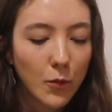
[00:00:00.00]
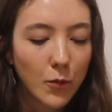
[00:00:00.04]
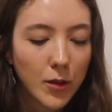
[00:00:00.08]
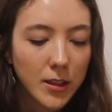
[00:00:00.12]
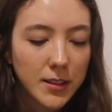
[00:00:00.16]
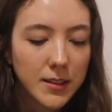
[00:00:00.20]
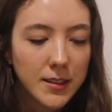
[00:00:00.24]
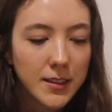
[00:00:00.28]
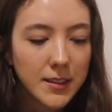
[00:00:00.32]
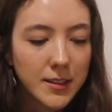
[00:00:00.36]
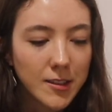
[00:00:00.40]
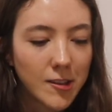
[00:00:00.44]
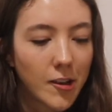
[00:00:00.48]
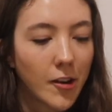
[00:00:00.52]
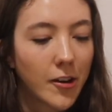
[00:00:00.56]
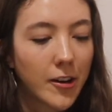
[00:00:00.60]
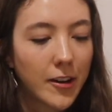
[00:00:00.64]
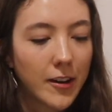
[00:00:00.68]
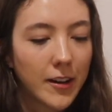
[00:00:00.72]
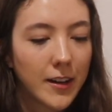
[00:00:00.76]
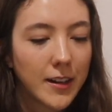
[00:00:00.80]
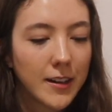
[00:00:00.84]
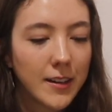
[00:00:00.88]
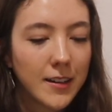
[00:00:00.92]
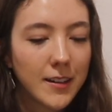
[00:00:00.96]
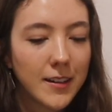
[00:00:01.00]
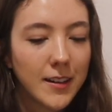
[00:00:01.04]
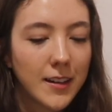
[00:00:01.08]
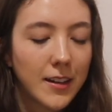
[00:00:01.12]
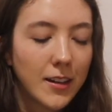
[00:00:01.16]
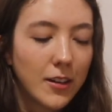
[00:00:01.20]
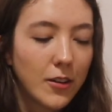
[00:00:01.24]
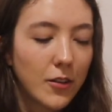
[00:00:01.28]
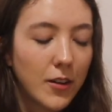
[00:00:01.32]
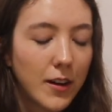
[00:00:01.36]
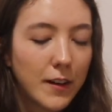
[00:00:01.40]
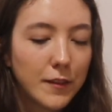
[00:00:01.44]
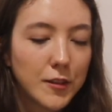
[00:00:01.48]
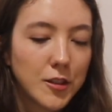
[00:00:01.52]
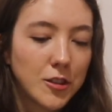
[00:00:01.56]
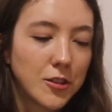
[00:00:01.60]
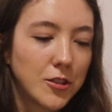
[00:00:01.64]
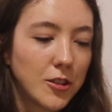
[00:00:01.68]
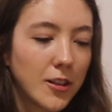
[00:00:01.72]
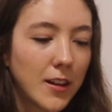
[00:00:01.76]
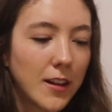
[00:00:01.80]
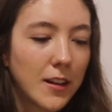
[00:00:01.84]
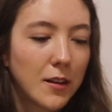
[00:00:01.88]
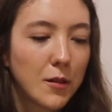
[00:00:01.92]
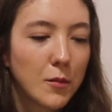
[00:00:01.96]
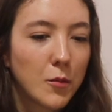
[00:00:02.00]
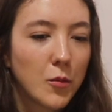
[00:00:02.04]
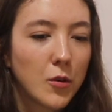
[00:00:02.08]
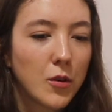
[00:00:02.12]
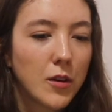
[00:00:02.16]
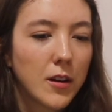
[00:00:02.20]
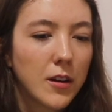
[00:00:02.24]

once it's gone and you don't have to do that anymore,